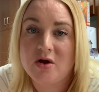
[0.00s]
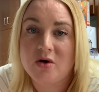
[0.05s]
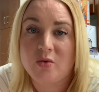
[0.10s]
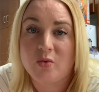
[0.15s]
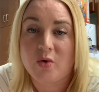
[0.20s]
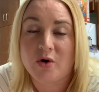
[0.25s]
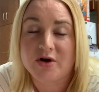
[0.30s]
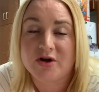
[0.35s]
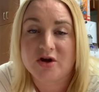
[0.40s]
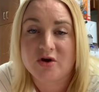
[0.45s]

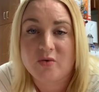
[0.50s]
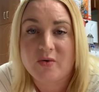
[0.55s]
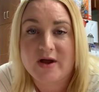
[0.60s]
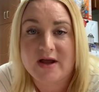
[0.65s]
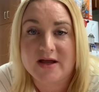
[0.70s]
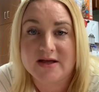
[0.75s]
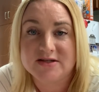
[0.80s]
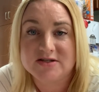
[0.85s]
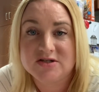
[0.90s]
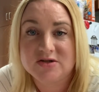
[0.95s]
work your
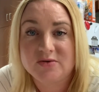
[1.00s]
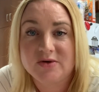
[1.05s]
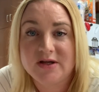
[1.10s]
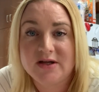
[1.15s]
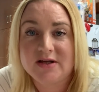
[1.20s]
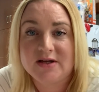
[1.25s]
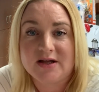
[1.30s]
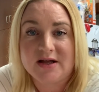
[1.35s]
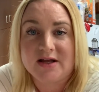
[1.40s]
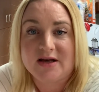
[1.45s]
way into
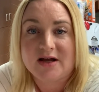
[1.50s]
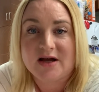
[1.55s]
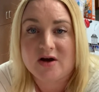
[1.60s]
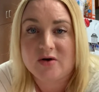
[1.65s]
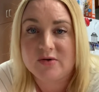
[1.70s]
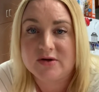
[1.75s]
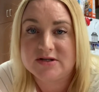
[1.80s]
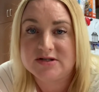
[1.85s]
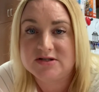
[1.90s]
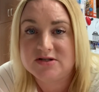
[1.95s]
it. And I
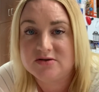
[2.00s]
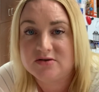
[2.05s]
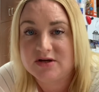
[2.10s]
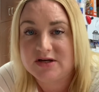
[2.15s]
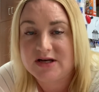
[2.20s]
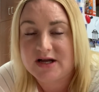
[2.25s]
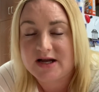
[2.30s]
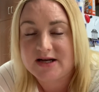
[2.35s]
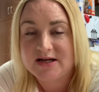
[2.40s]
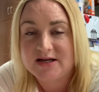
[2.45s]
always do a
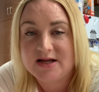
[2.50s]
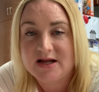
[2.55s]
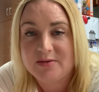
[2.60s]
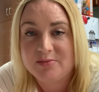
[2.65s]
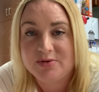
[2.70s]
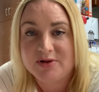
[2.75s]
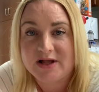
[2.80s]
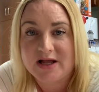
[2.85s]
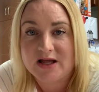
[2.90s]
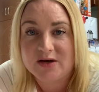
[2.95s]
90-day
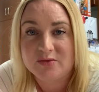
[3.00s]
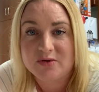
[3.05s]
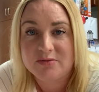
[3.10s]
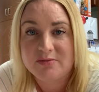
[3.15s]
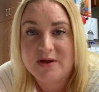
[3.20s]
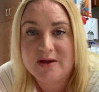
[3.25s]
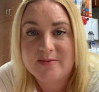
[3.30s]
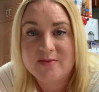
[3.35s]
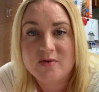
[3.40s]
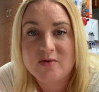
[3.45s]
plan with
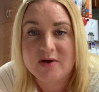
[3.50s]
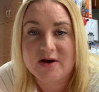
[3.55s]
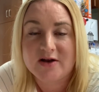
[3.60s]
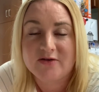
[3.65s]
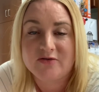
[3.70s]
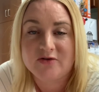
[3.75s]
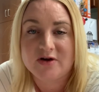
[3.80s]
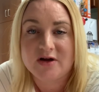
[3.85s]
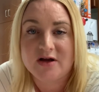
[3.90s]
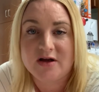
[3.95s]
people
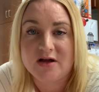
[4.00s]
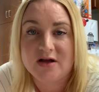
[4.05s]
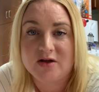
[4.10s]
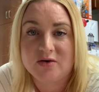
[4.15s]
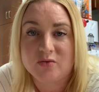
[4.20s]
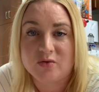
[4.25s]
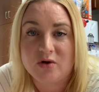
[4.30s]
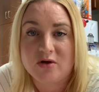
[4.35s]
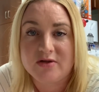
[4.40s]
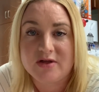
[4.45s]
whenever I
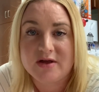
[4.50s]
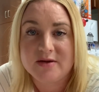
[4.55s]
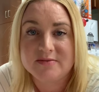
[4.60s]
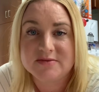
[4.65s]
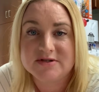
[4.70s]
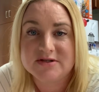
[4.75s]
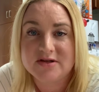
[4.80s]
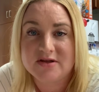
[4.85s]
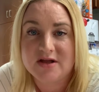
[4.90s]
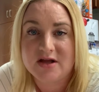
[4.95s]
enroll
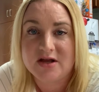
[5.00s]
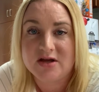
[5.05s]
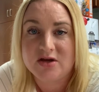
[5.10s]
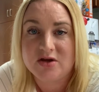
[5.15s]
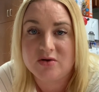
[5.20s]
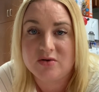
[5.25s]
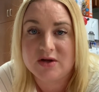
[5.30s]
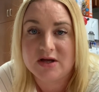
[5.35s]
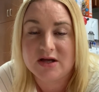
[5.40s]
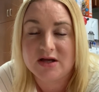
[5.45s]
them, so that
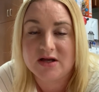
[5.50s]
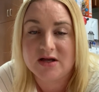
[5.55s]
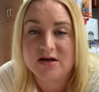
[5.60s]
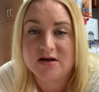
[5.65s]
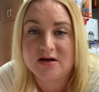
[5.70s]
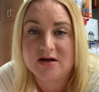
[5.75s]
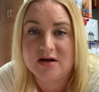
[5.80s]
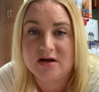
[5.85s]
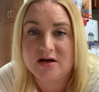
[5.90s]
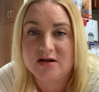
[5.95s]
you
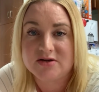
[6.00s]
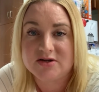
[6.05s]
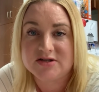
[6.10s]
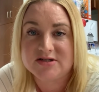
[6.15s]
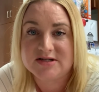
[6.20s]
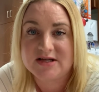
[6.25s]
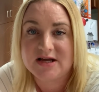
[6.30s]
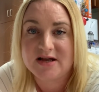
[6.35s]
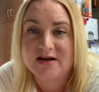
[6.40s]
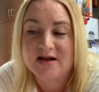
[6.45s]
can
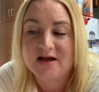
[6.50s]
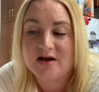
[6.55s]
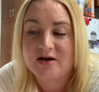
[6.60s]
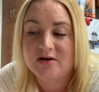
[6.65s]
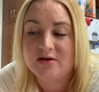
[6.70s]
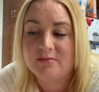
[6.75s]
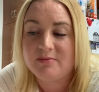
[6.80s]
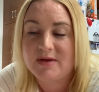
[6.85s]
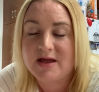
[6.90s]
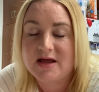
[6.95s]
understand how
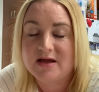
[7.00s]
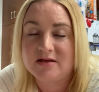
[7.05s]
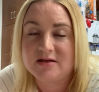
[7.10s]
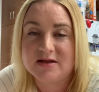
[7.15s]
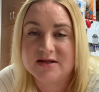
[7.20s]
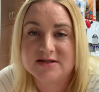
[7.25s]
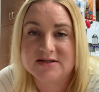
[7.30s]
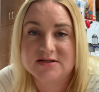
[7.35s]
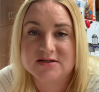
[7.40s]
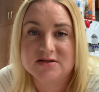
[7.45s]
to make
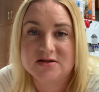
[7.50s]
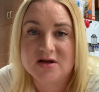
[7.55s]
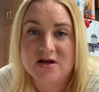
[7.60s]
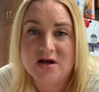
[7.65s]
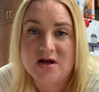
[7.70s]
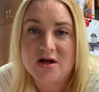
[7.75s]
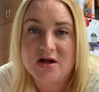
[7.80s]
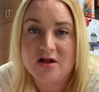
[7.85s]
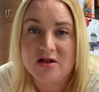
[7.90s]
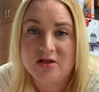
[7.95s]
this
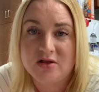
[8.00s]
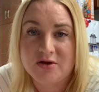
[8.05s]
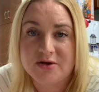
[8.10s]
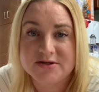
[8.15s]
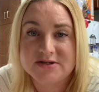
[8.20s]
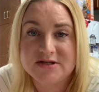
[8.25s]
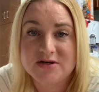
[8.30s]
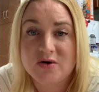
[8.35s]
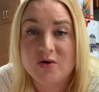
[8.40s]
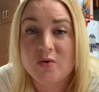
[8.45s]

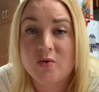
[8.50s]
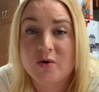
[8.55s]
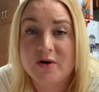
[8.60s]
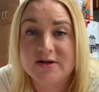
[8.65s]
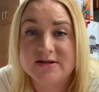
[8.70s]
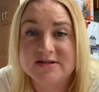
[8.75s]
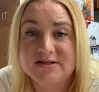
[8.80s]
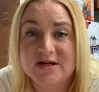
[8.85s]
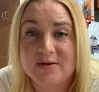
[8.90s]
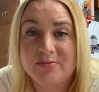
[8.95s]
loyalty
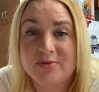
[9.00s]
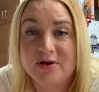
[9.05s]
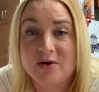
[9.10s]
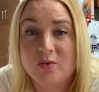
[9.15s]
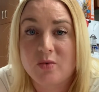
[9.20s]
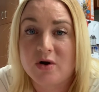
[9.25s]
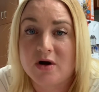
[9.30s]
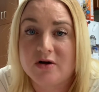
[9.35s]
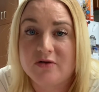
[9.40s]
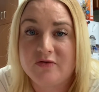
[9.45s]
rewards template
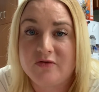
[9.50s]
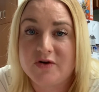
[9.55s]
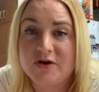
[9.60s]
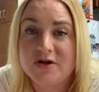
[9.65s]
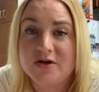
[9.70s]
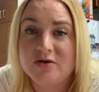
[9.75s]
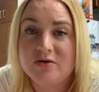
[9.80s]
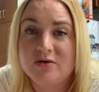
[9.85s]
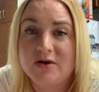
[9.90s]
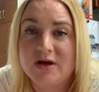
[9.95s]
work for you.